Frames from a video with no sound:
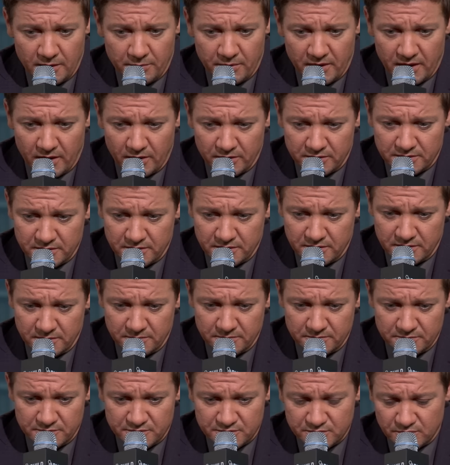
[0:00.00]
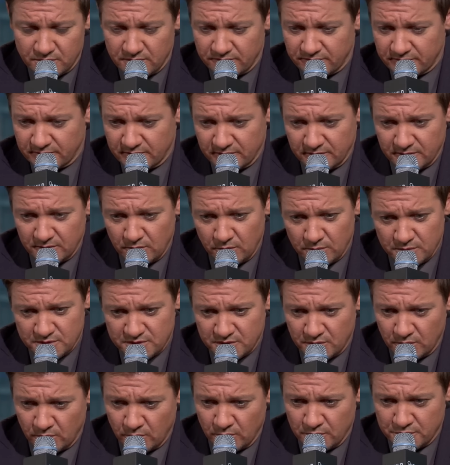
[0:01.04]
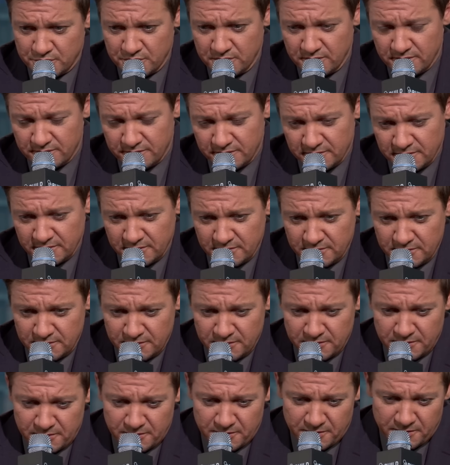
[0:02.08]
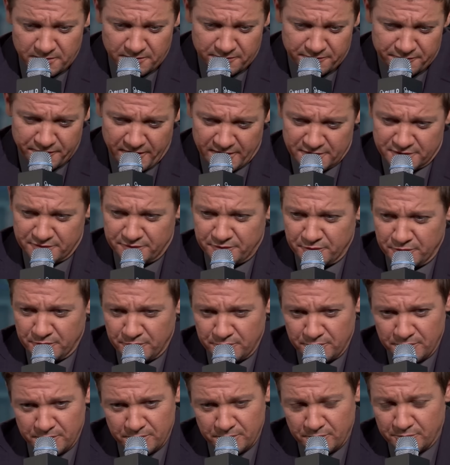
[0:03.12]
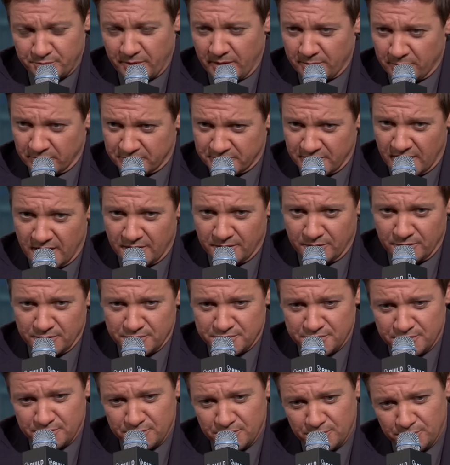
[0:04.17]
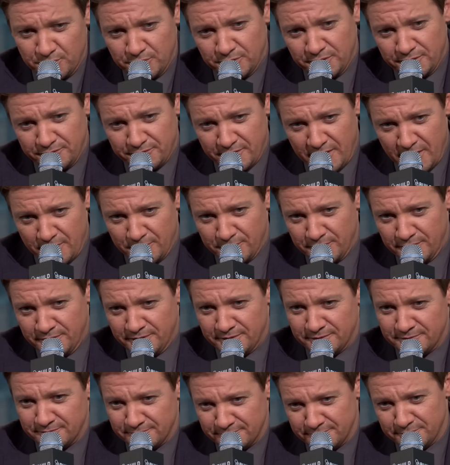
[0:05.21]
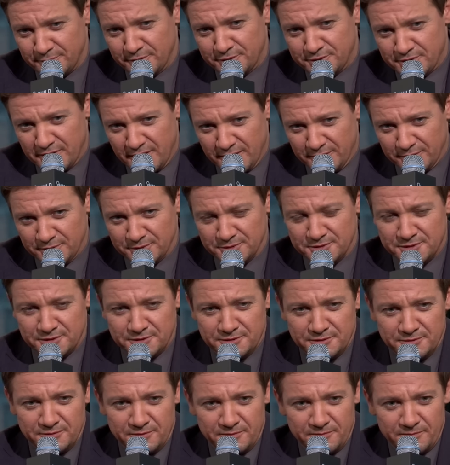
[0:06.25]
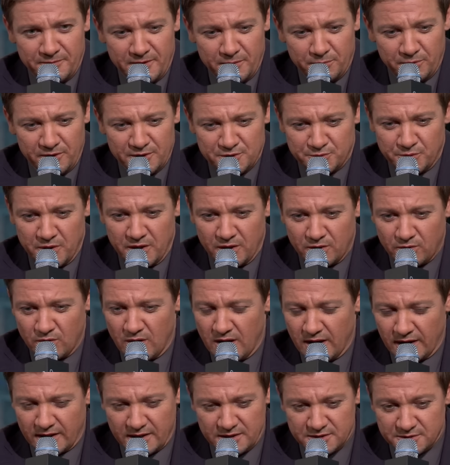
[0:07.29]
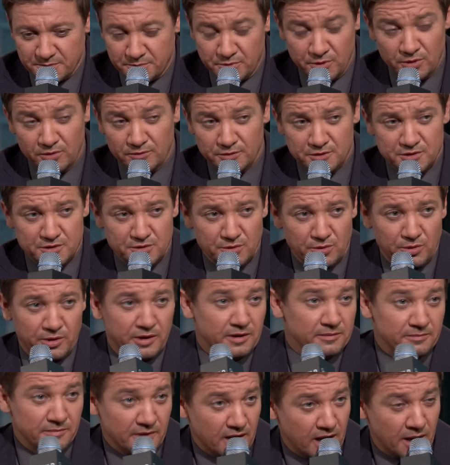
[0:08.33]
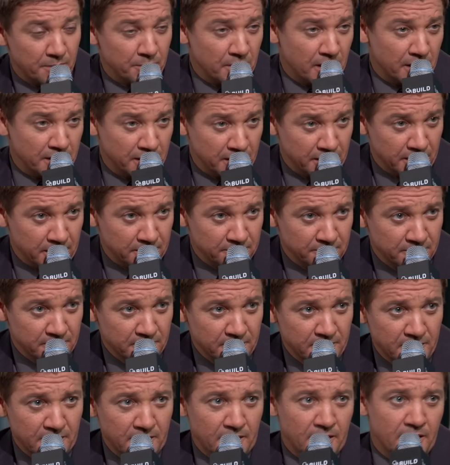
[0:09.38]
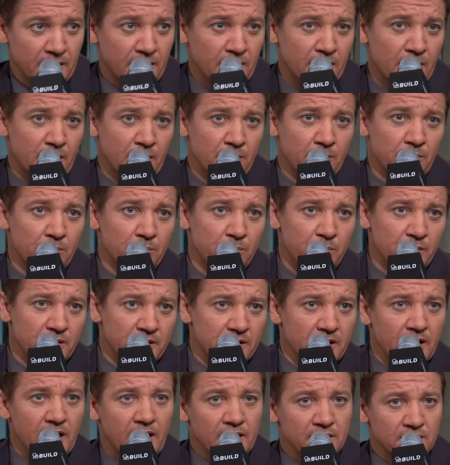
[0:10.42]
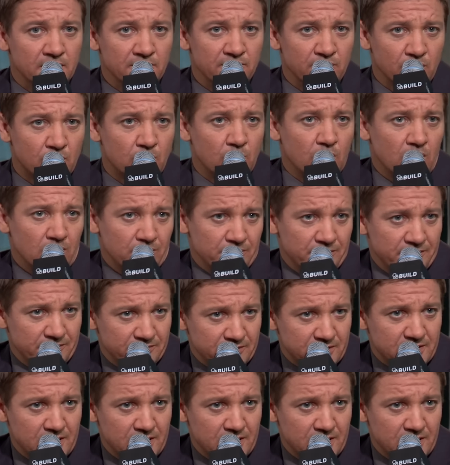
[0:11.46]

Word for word: about um, sort of almost the origin of, of fast food and about McDonald's and who really founded McDonald's. And he plays Ray Kroc, and it's a beautiful story. I'm not in it. Um, but I love the quality of the